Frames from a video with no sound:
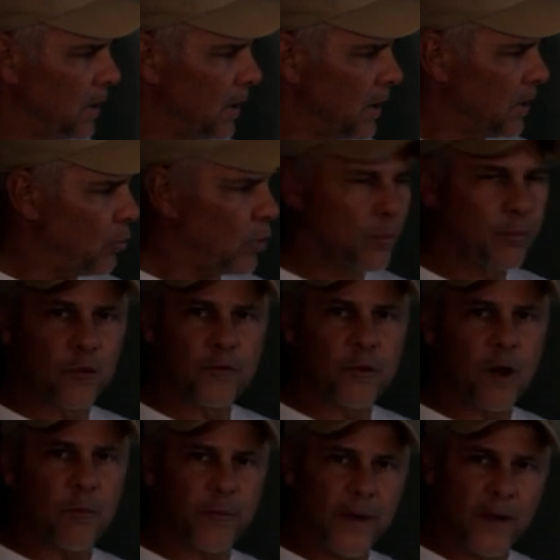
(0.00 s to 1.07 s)
a waterproof
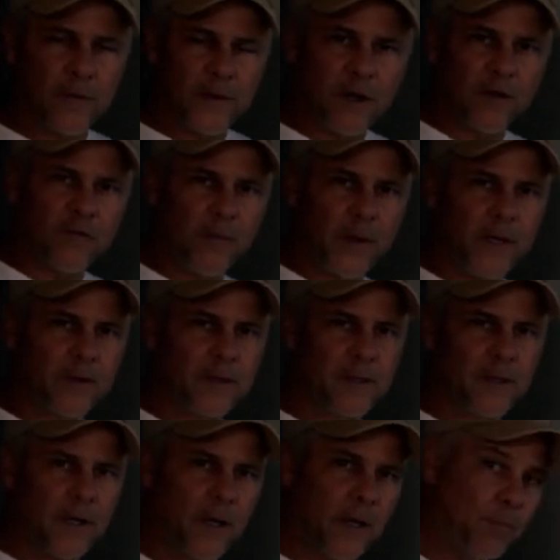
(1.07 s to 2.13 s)
compound that I've made
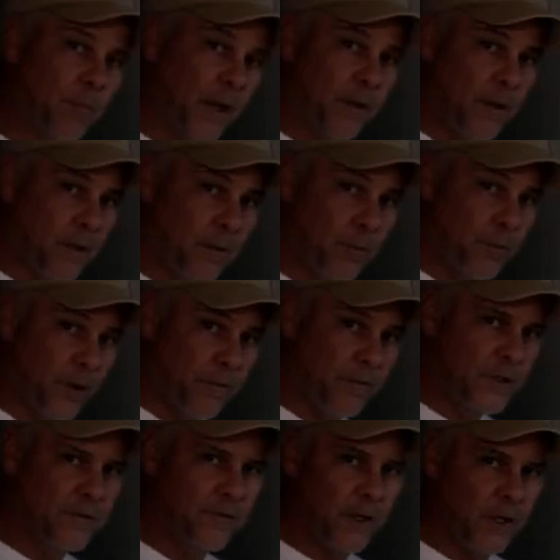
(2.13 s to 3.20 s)
uh, in, my, in a
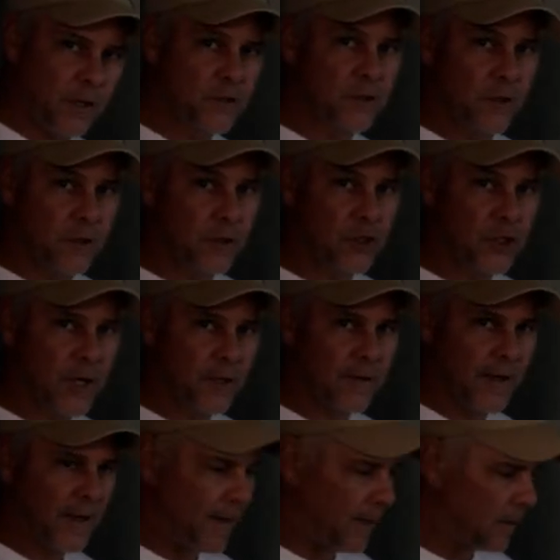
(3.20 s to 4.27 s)
previous video, so you can check that